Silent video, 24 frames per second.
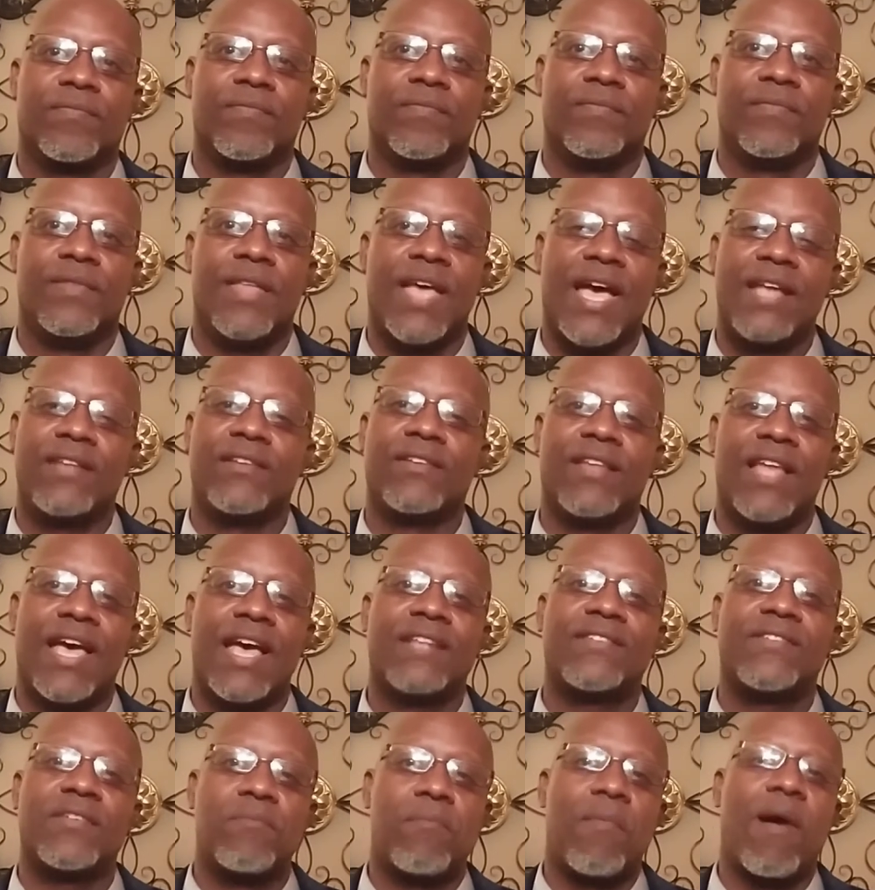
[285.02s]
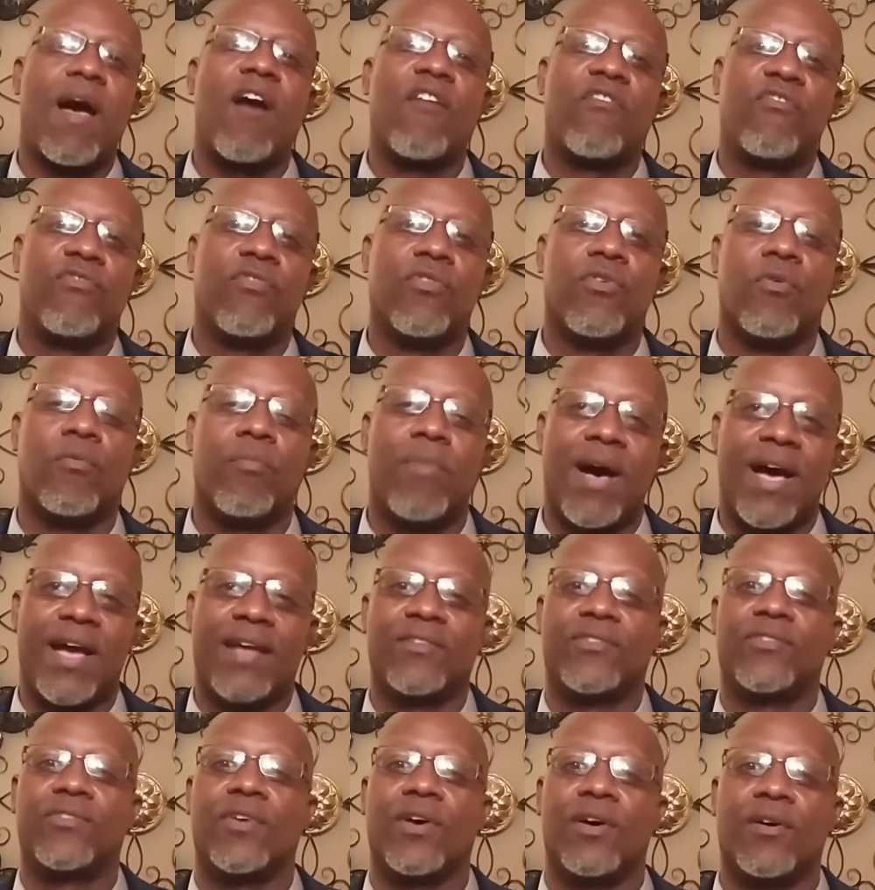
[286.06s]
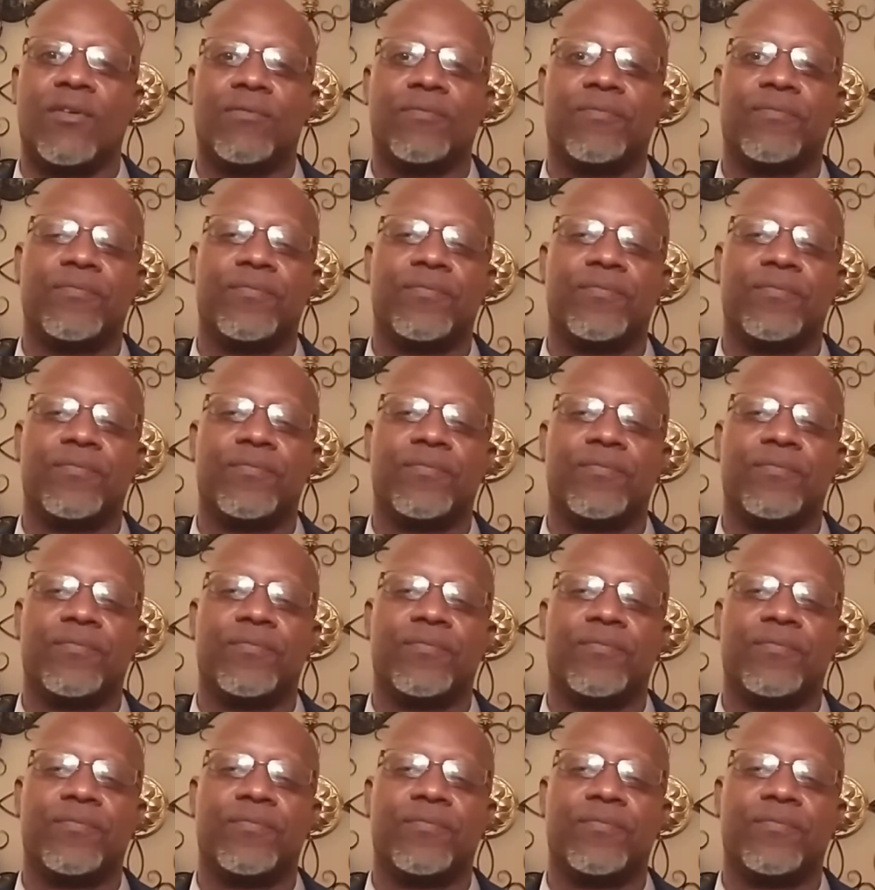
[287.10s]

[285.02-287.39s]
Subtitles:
That's a mouthful by itself.